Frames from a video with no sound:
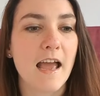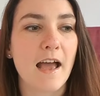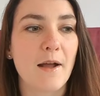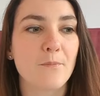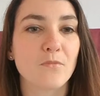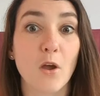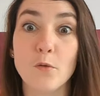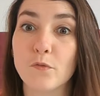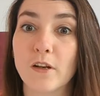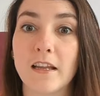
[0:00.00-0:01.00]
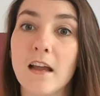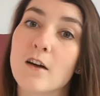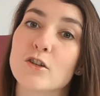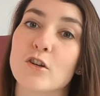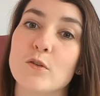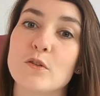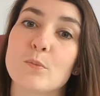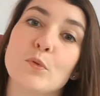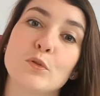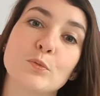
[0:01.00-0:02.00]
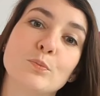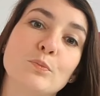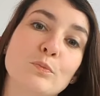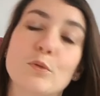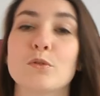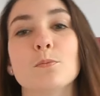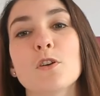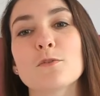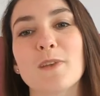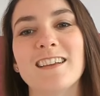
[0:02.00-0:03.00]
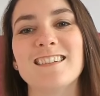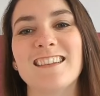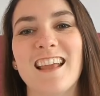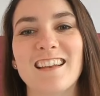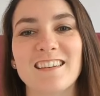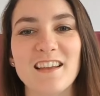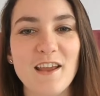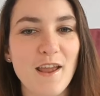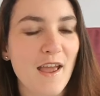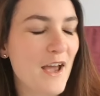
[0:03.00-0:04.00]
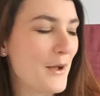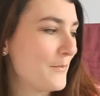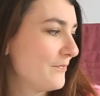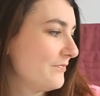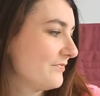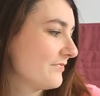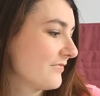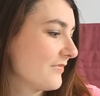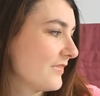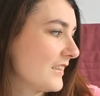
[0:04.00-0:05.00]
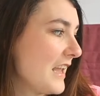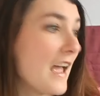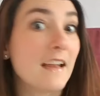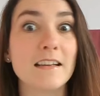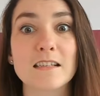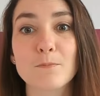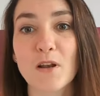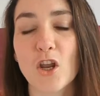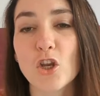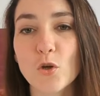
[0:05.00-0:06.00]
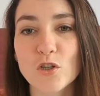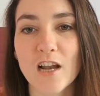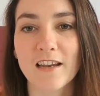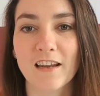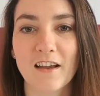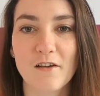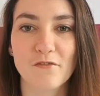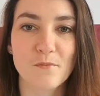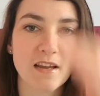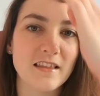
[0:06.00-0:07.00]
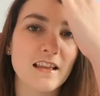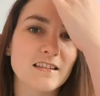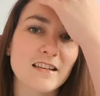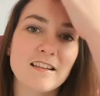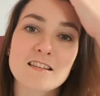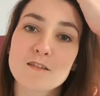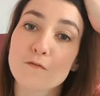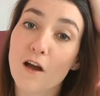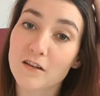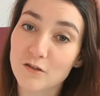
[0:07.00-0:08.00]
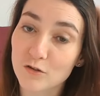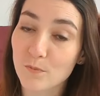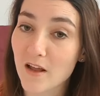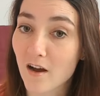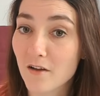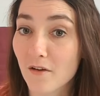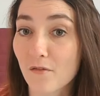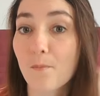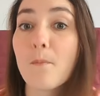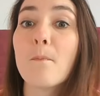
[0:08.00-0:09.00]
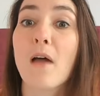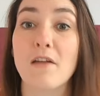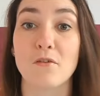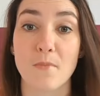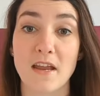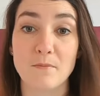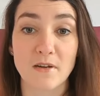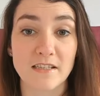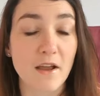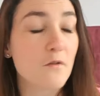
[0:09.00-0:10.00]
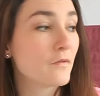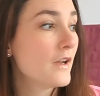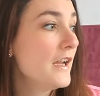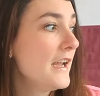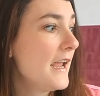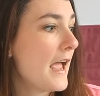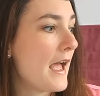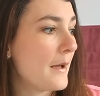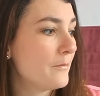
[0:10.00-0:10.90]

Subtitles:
hopefully I'll show you some awesome cosplays at the end. yeah, it's been a huge learning curve for me. As I said, this is the first cosplay I've ever made myself. I